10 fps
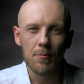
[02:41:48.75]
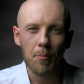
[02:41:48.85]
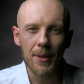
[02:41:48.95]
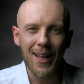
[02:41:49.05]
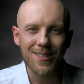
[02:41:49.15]

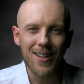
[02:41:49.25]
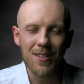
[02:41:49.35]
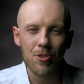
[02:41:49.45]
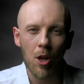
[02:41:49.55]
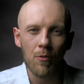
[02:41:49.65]
But that's not
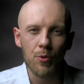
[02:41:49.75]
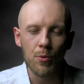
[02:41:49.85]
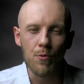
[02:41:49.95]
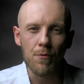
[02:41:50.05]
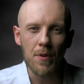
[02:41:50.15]
solved
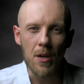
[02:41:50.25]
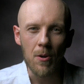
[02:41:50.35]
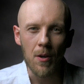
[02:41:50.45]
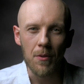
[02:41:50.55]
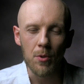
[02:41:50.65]
through
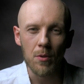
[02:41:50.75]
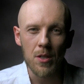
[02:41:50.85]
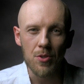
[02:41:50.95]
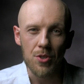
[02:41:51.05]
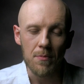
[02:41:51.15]
fear and through
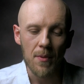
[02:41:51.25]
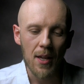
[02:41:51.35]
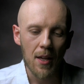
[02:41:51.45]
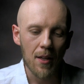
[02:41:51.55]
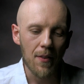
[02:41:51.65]
criticism.
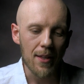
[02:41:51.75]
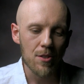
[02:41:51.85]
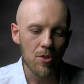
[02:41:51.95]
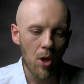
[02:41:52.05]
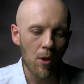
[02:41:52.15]
That's
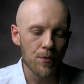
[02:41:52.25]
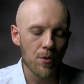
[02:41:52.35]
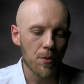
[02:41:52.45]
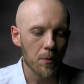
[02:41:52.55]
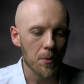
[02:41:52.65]
solved
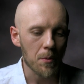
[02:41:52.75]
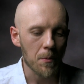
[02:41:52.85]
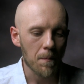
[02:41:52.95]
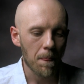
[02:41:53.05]
through